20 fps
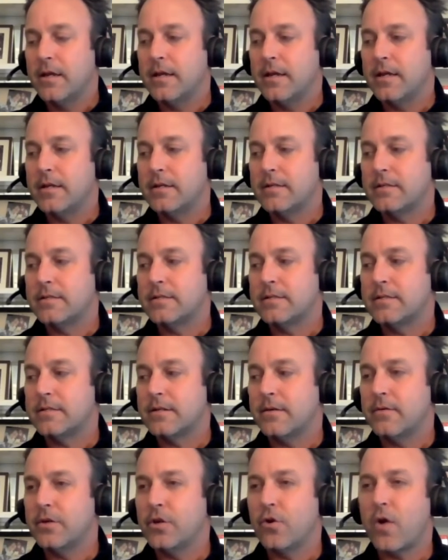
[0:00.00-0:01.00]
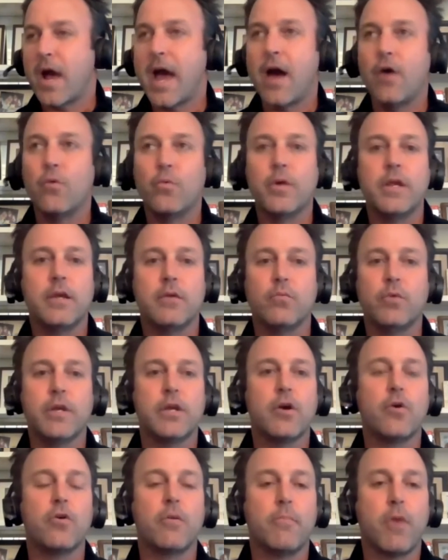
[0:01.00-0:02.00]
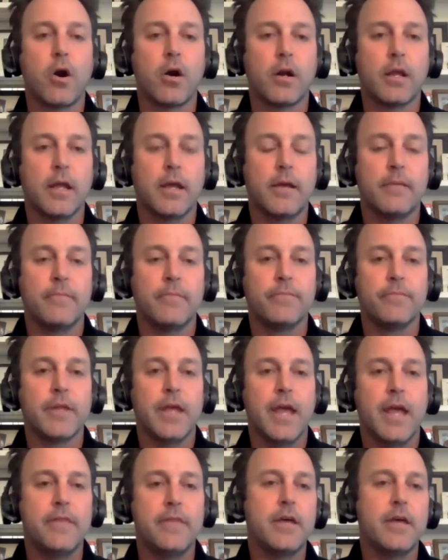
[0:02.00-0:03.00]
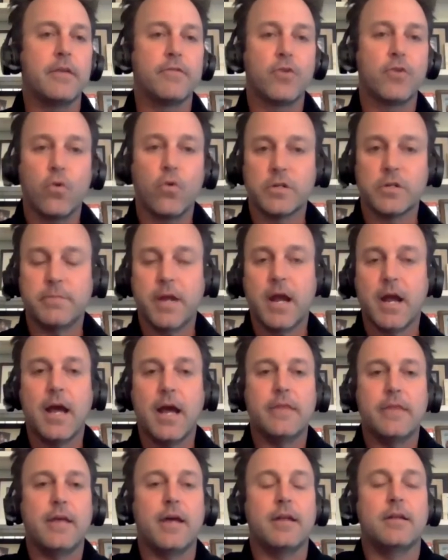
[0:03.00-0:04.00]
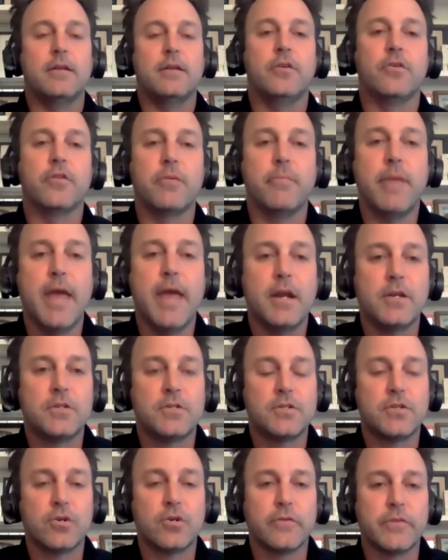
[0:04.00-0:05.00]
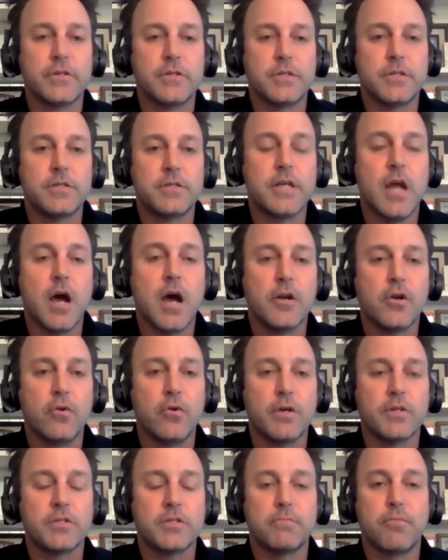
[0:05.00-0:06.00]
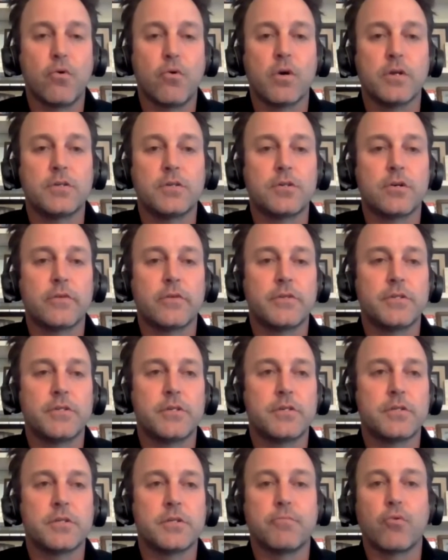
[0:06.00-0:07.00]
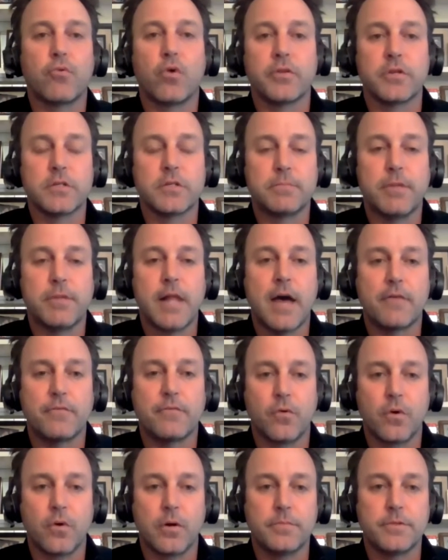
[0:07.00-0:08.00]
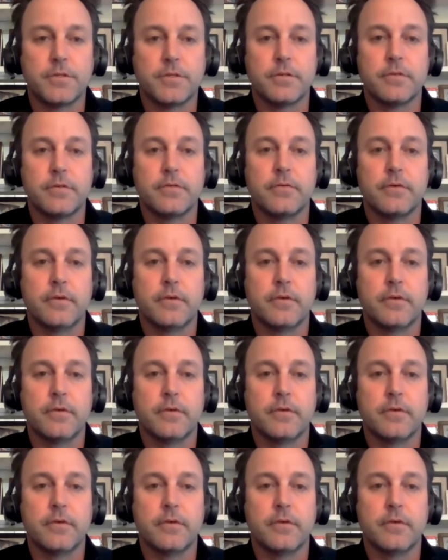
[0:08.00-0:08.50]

is, how we go to market. And then of course, behind that, the managed services, the ongoing support services to support those platforms.